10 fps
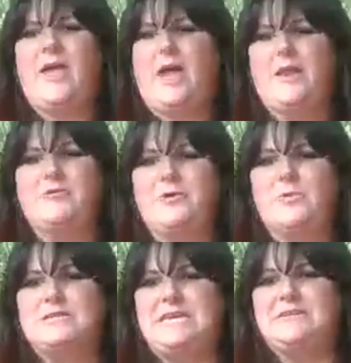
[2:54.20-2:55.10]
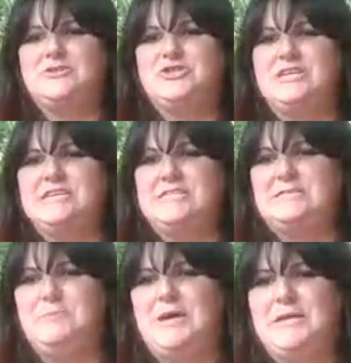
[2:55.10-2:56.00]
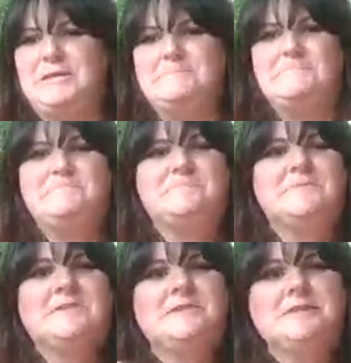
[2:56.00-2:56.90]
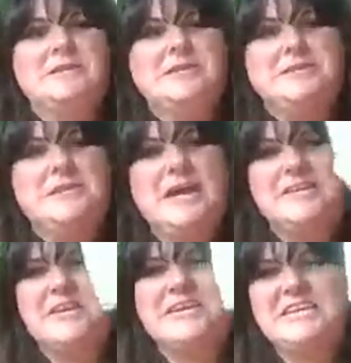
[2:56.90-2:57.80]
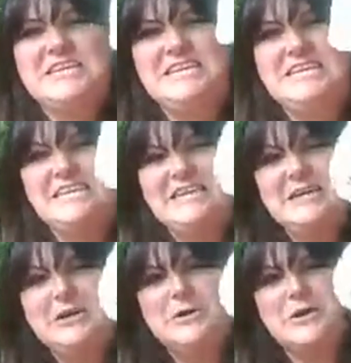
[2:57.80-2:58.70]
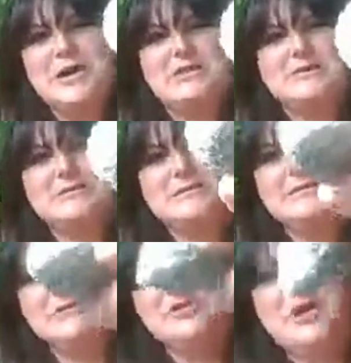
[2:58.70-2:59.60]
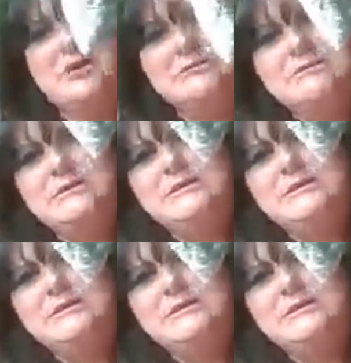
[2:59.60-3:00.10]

I don't know where Tangie is, but yeah. Okay, there's a seashell.